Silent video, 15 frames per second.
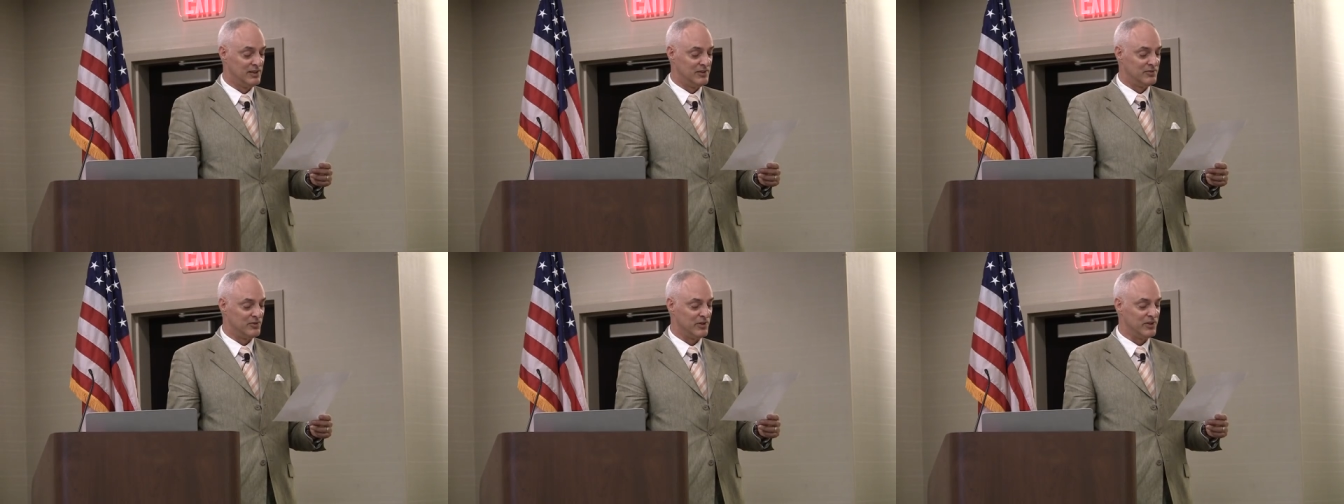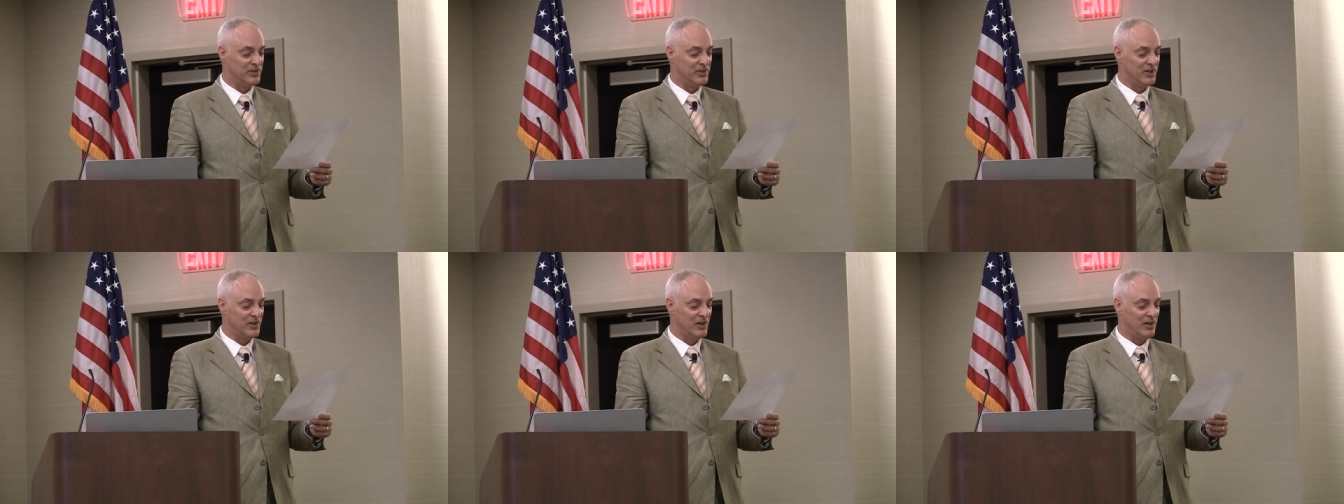for it
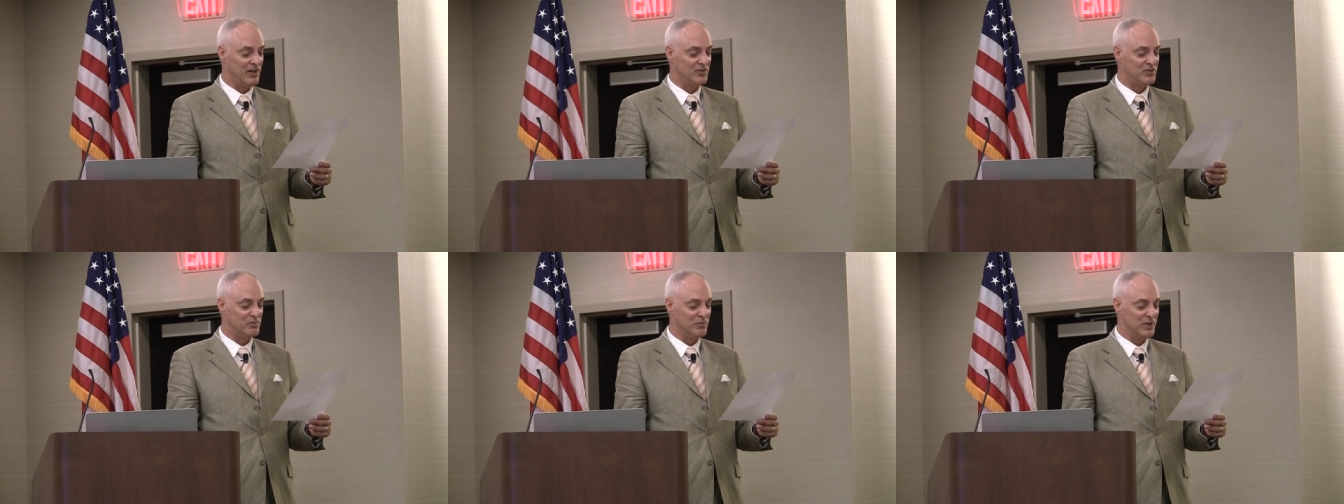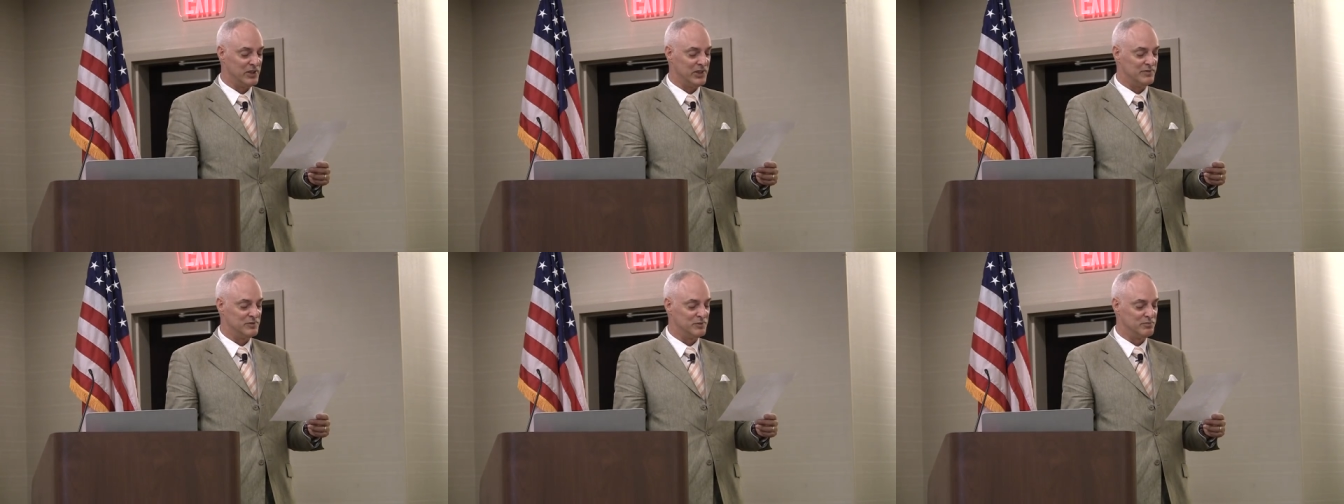to cause
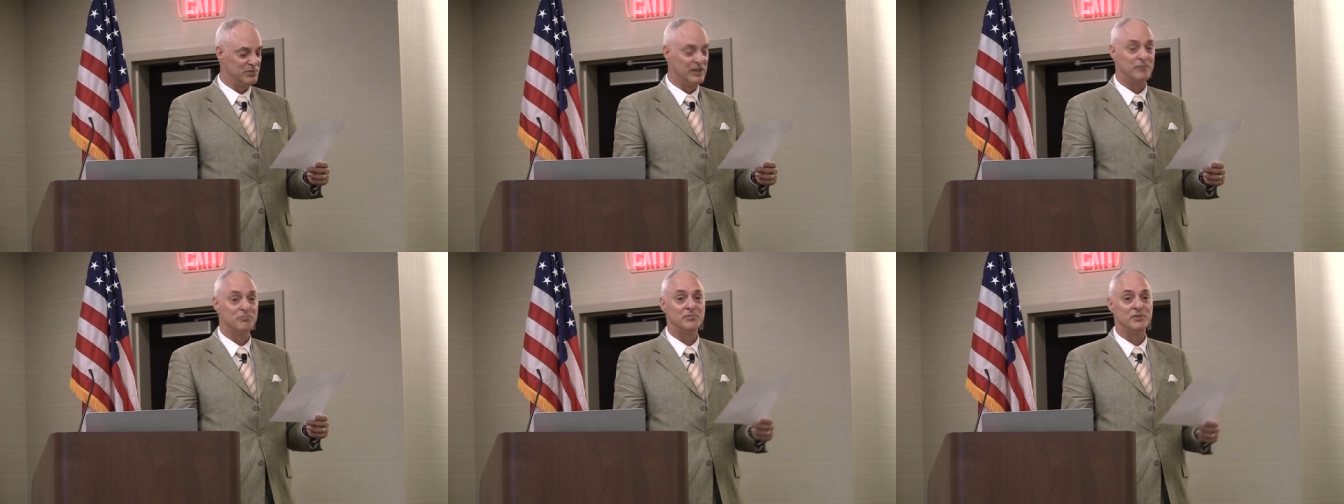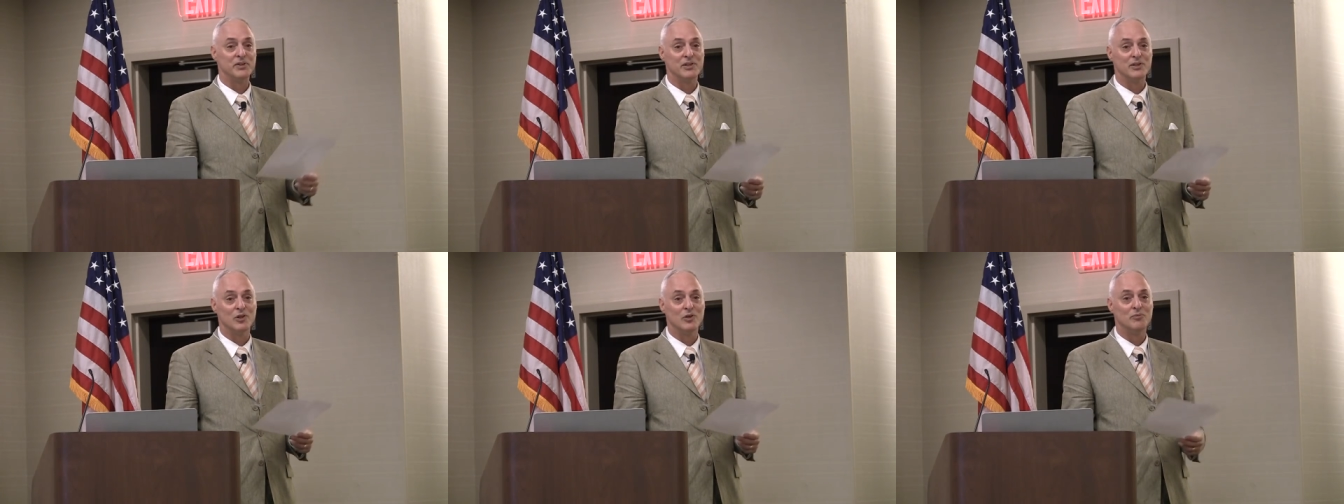much of a blip in
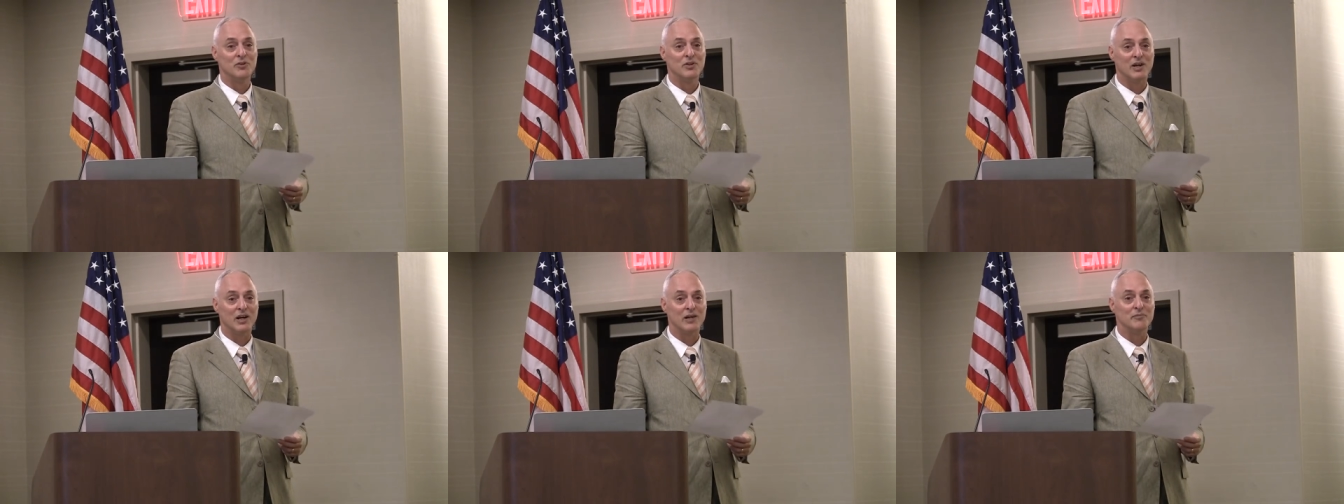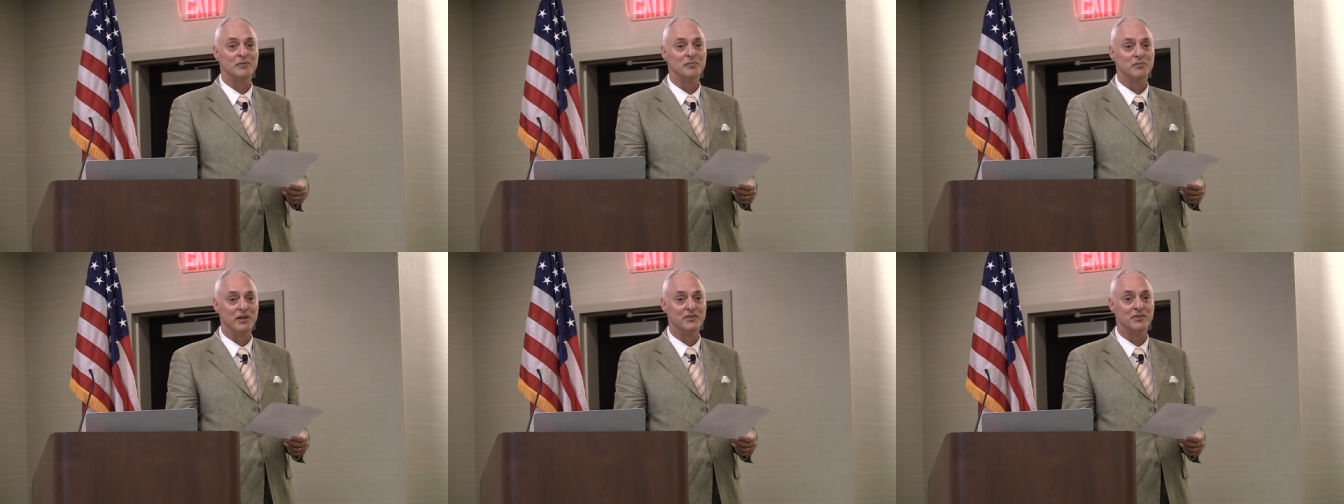the global
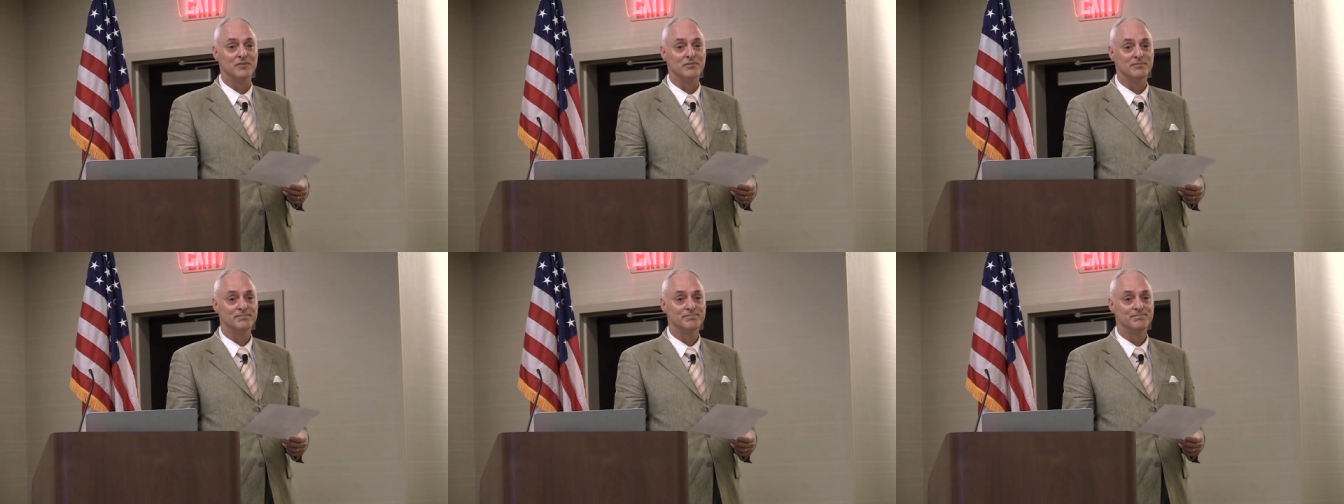carbon budget.